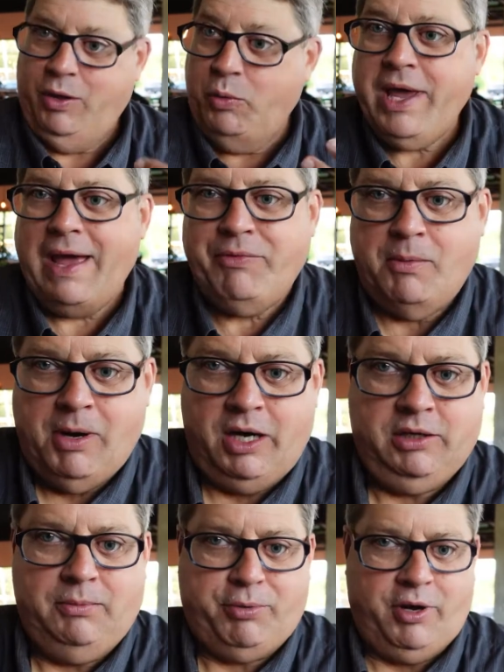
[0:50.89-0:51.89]
Now, we have the
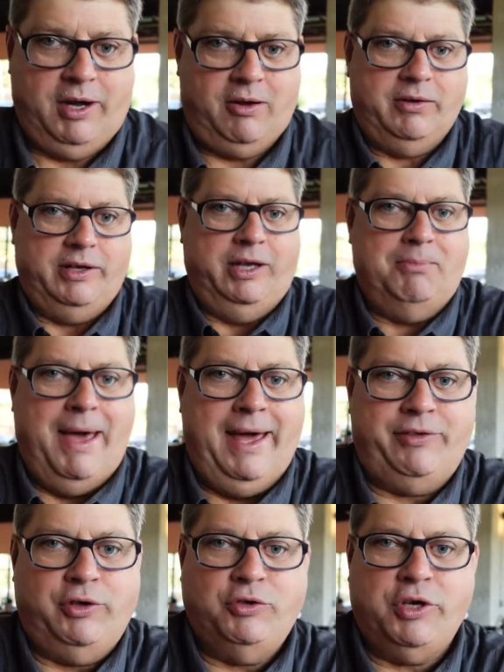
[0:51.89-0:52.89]
model prayer in
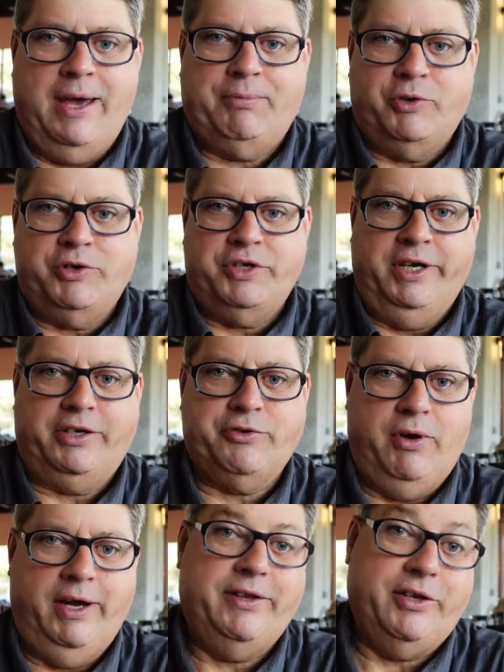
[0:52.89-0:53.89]
Matthew chapter 6,
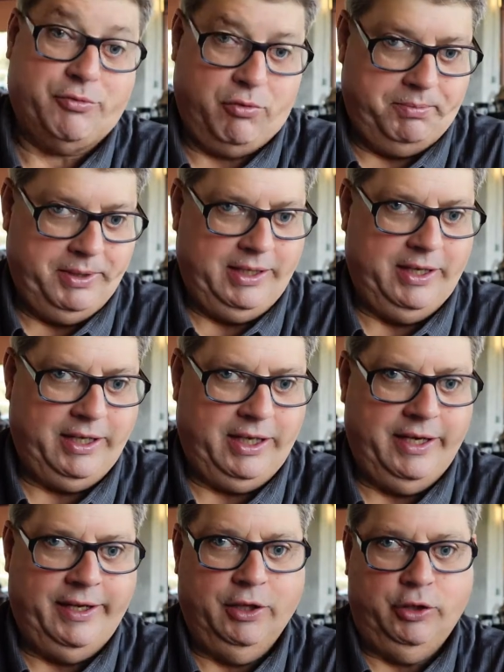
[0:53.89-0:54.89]
right, that's repeated
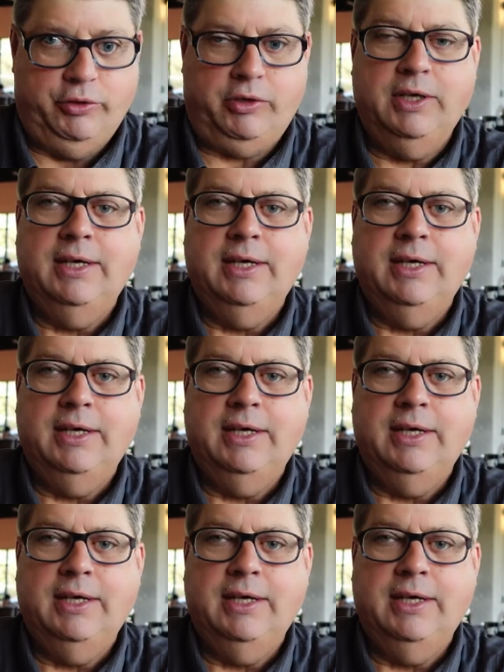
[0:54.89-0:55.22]
again in Luke.